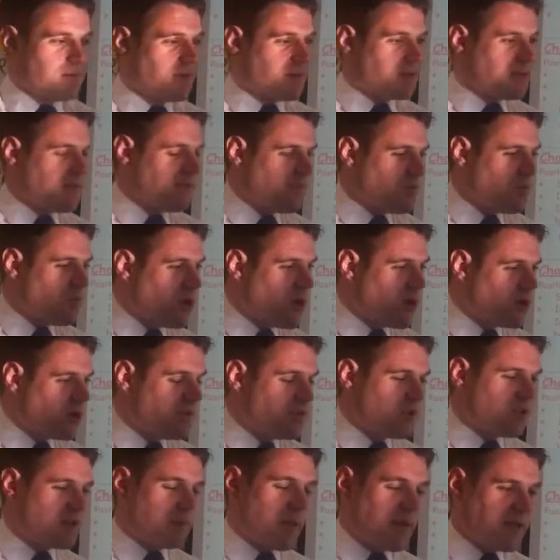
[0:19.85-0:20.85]
That's even worse.
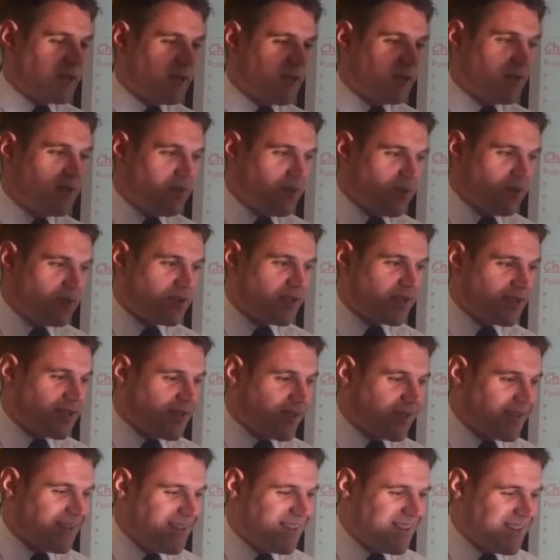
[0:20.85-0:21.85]
You just spat it on the floor,
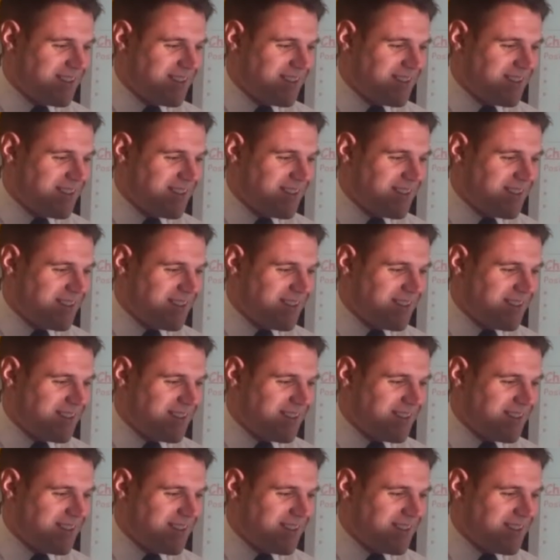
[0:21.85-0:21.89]
Sydney.